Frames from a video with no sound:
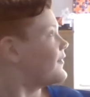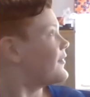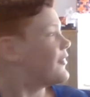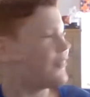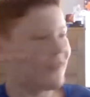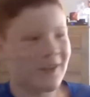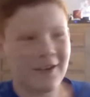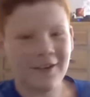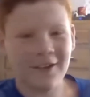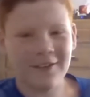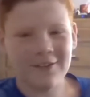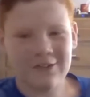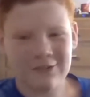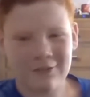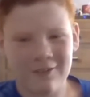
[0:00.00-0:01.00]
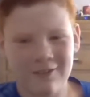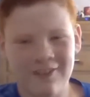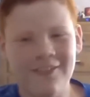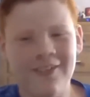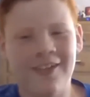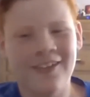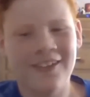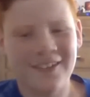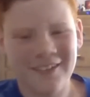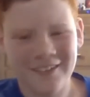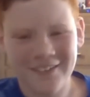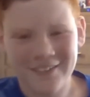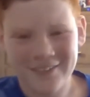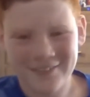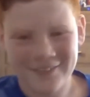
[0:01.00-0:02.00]
So then I
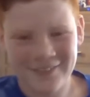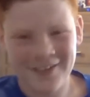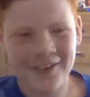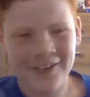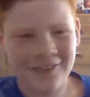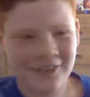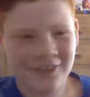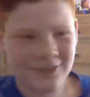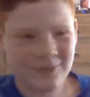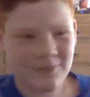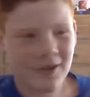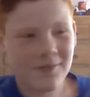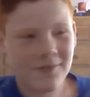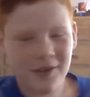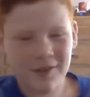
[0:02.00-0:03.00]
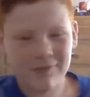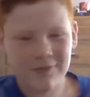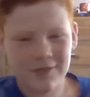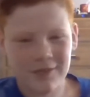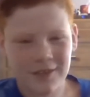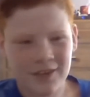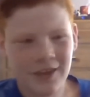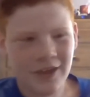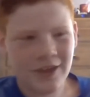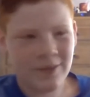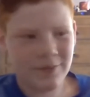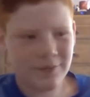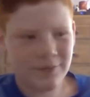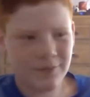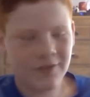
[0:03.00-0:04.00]
just, met him after the
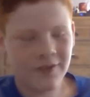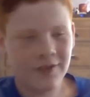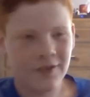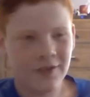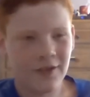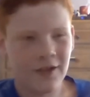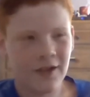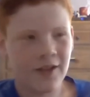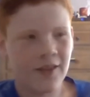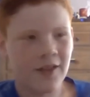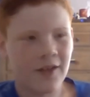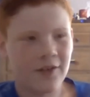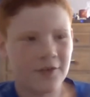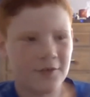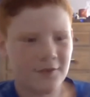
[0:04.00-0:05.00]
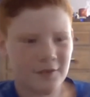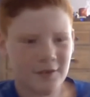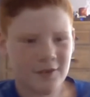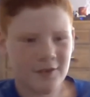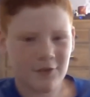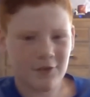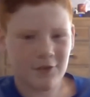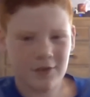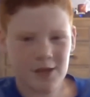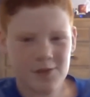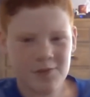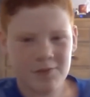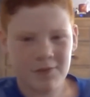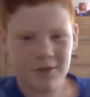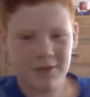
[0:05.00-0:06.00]
game, and then he just gave
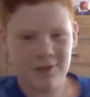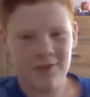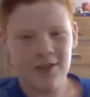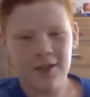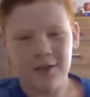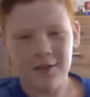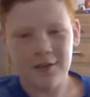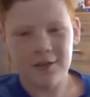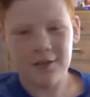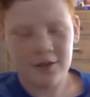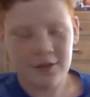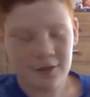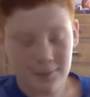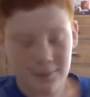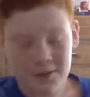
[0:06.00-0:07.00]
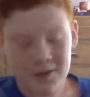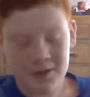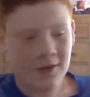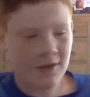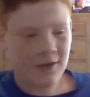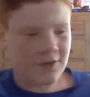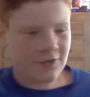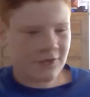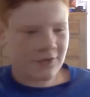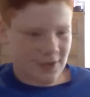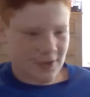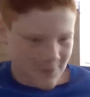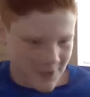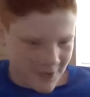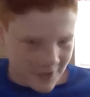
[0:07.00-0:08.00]
me my stick. He just
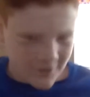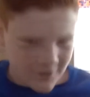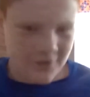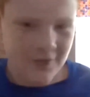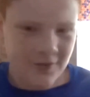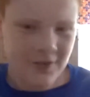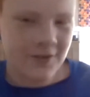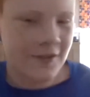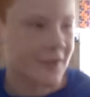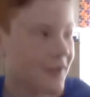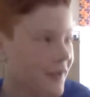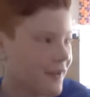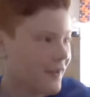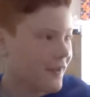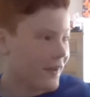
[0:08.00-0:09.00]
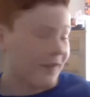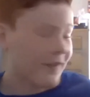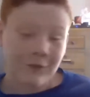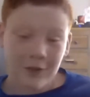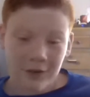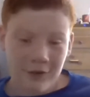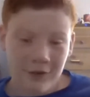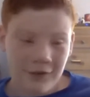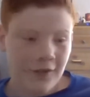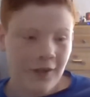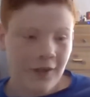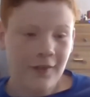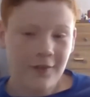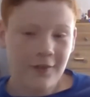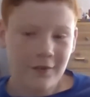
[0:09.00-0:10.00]
gave me his stick. I was like,
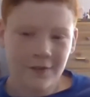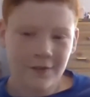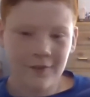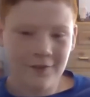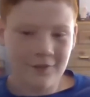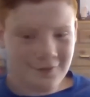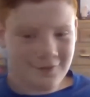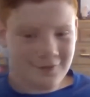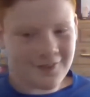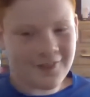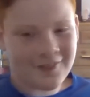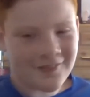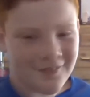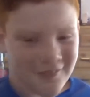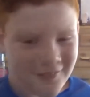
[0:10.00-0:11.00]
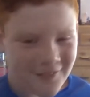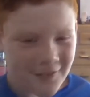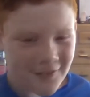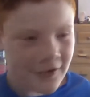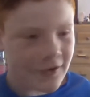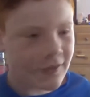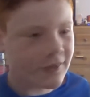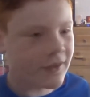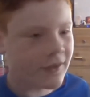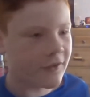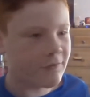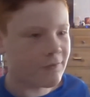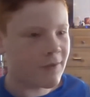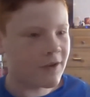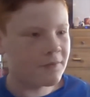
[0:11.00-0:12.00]
and then, and then
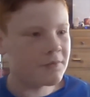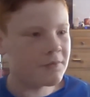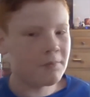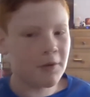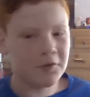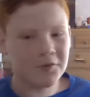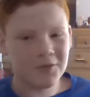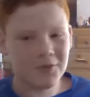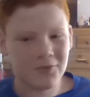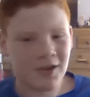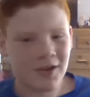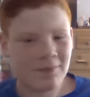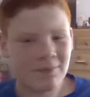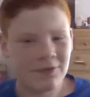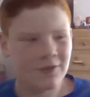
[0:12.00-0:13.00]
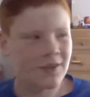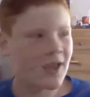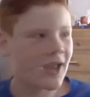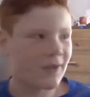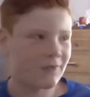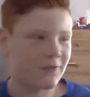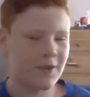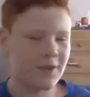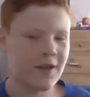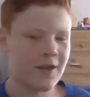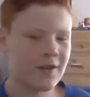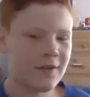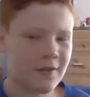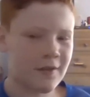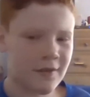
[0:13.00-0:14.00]
I've met him a bunch of times after that.